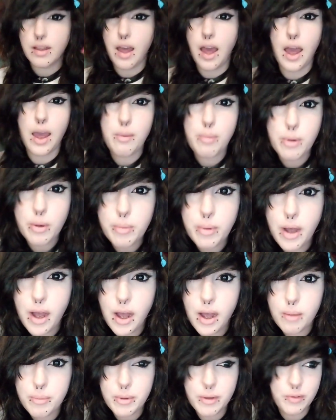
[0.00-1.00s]

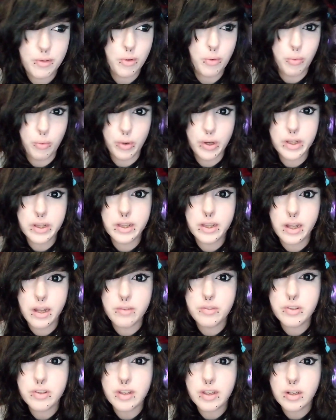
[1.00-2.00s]
Hyperpop. If you really
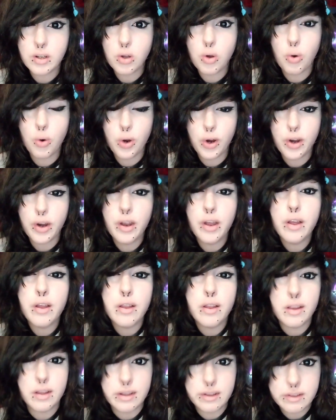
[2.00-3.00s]
love scenecore,
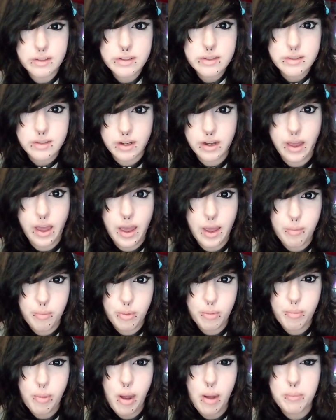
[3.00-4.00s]
listen to
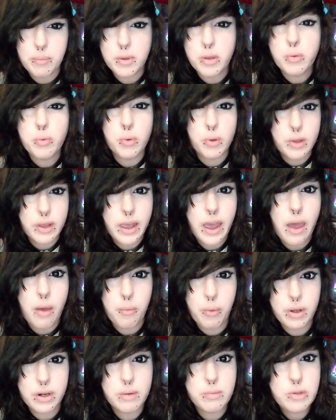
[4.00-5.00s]
Hyperpop. You will get
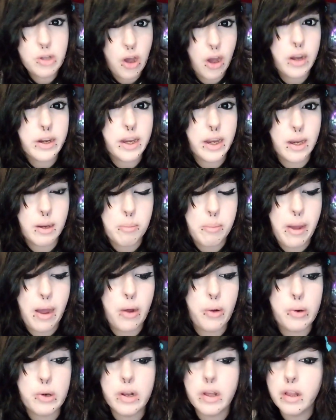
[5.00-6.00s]
what I'm talking
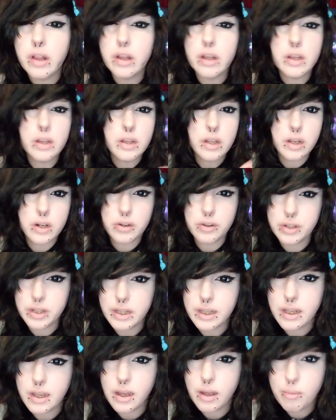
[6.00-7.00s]
about
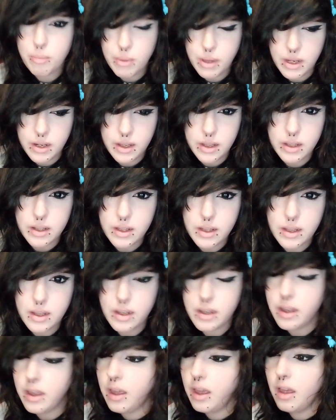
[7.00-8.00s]
literally
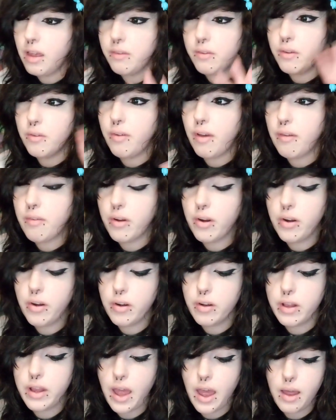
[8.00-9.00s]
immediately. If you've ever
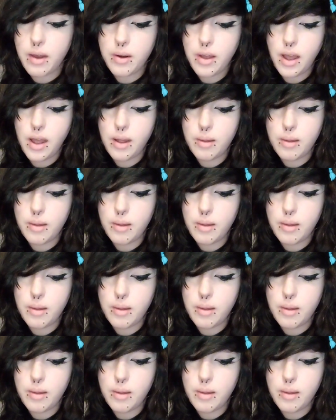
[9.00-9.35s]
heard that